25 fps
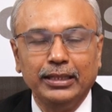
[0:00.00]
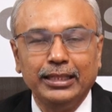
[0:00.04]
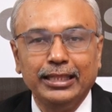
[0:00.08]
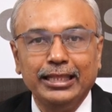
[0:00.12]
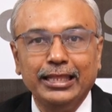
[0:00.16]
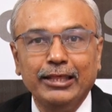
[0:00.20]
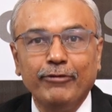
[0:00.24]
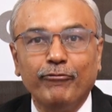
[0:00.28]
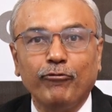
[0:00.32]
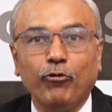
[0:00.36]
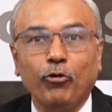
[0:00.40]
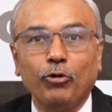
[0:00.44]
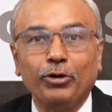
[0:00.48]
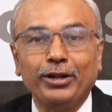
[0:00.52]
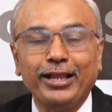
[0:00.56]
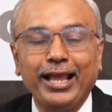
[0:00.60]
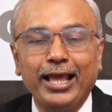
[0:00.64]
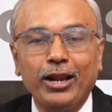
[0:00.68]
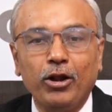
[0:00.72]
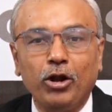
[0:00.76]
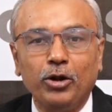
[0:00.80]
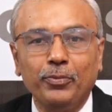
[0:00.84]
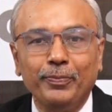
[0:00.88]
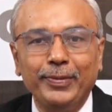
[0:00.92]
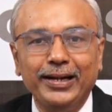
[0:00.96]
e4
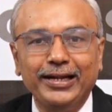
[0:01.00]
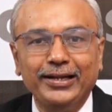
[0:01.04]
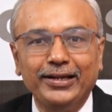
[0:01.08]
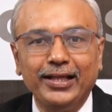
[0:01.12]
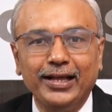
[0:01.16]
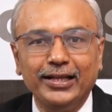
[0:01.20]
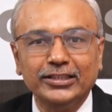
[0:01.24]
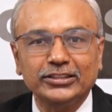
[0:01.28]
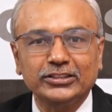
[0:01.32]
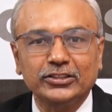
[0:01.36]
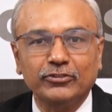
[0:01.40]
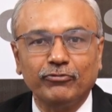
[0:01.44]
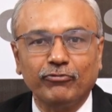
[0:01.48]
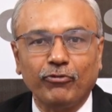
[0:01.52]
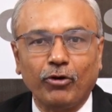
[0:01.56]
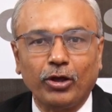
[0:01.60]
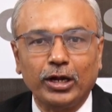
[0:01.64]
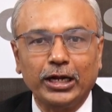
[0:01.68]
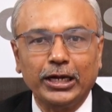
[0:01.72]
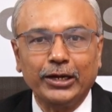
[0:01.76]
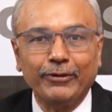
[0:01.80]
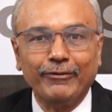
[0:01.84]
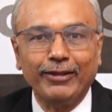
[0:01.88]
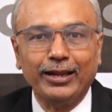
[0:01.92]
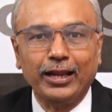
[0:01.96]
cannot be touched, for
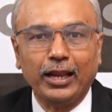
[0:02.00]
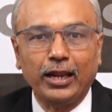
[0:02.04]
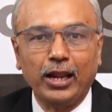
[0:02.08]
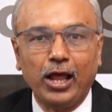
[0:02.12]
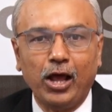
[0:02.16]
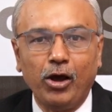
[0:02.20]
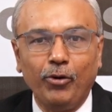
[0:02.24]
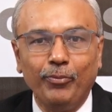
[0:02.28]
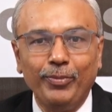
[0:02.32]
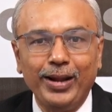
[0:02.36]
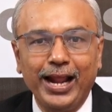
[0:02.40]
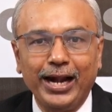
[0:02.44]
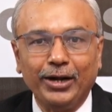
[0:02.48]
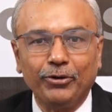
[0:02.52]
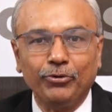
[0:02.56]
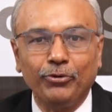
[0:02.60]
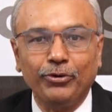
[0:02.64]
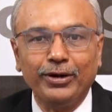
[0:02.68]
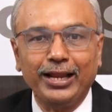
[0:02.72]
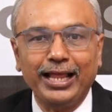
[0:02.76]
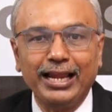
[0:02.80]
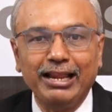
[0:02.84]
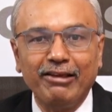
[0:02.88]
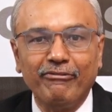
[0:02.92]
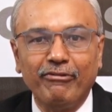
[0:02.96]
it will allow black to
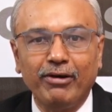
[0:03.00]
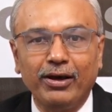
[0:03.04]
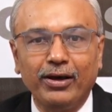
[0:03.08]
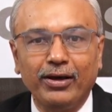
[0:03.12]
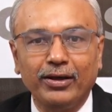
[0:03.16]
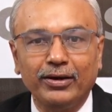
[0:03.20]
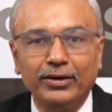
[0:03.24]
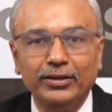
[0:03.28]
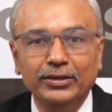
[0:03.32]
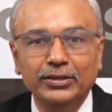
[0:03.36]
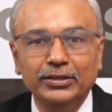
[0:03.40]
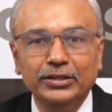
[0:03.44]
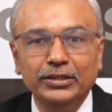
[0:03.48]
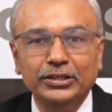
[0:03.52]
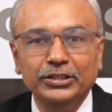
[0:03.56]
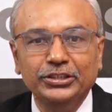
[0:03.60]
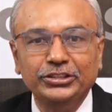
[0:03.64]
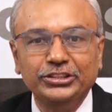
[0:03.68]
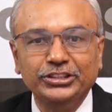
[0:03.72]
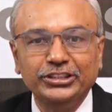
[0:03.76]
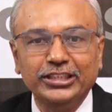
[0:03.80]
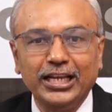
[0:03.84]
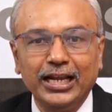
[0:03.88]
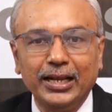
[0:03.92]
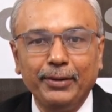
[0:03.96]
deliver
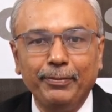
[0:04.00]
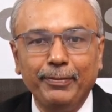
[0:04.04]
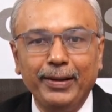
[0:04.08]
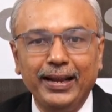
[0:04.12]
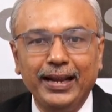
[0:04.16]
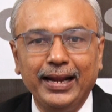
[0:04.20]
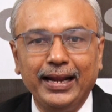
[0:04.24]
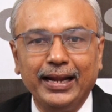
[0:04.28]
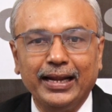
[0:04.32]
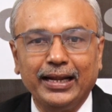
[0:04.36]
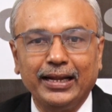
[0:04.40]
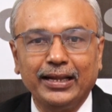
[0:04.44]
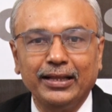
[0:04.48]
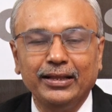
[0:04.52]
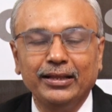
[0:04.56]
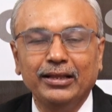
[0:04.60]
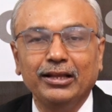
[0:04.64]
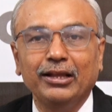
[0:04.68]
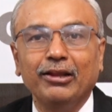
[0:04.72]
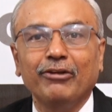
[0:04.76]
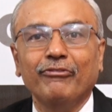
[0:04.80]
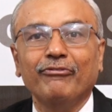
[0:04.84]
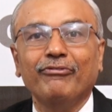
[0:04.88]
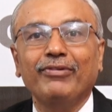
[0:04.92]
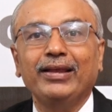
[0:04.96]
checkmate
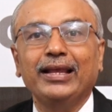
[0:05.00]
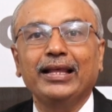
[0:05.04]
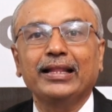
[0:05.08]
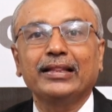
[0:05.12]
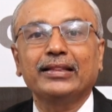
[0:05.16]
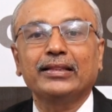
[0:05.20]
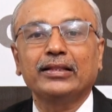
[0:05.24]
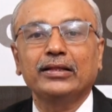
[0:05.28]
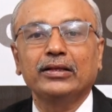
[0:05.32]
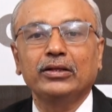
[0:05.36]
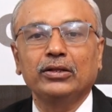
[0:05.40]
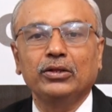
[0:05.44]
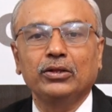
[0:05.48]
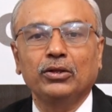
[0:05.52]
with